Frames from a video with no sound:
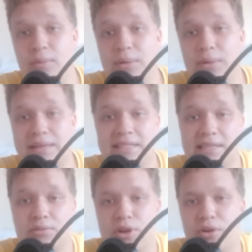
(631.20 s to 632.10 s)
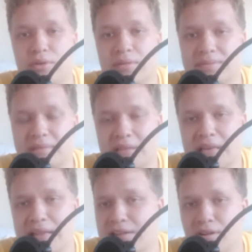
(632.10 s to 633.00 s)
we'd still know.
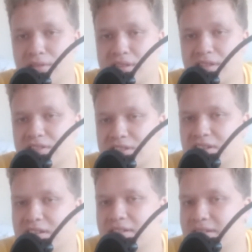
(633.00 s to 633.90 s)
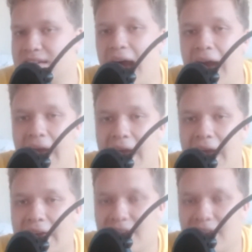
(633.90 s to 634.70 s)
Yeah, the Doctor's not just gonna die.